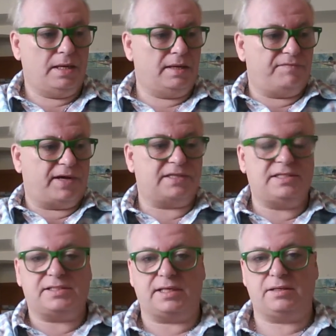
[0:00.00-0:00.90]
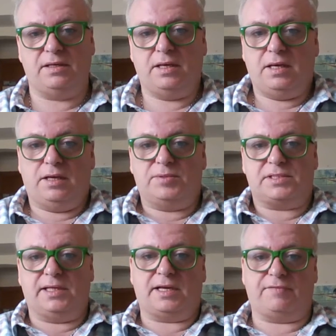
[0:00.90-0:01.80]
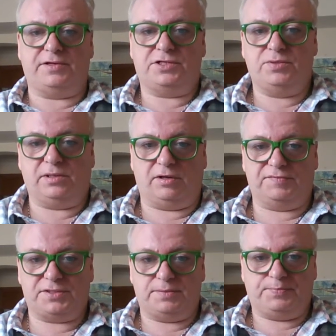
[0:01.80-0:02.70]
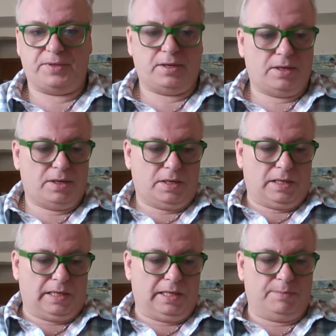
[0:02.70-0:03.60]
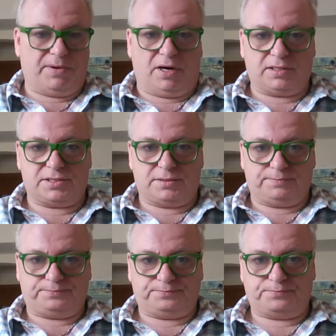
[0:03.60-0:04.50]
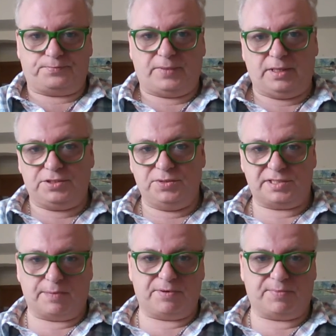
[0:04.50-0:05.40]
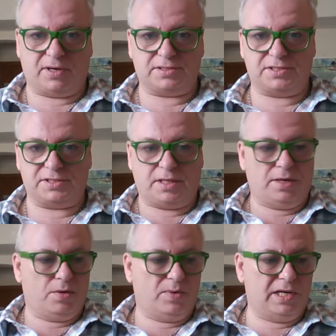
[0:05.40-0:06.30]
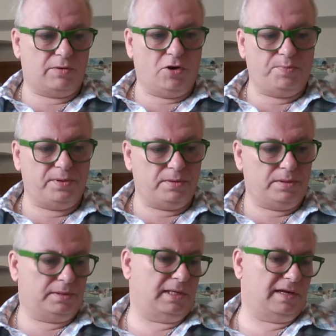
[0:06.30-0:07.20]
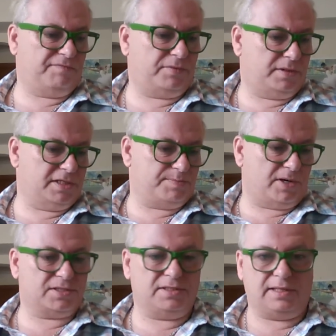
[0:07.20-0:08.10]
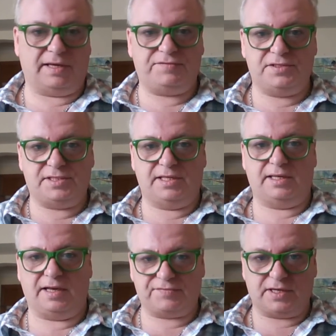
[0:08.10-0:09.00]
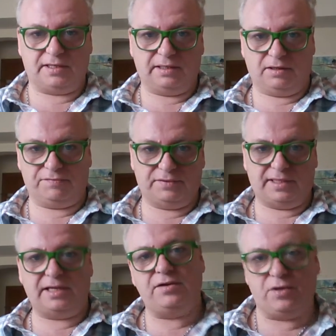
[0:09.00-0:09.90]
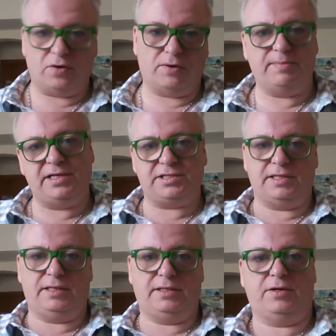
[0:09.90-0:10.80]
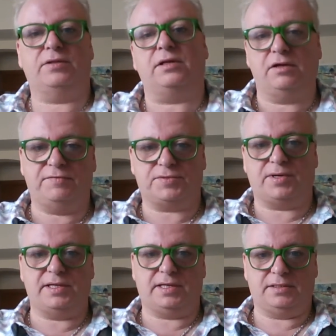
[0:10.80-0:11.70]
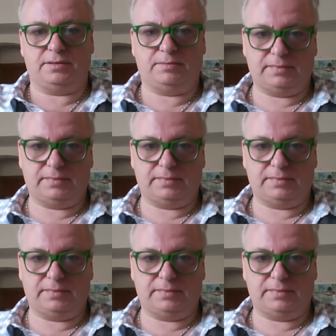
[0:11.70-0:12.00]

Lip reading: In fact, he said it was like having two gloves in a box, two separate boxes. When you open this box on the left, you see the left-hand glove. Then you know immediately the other glove is right-hand.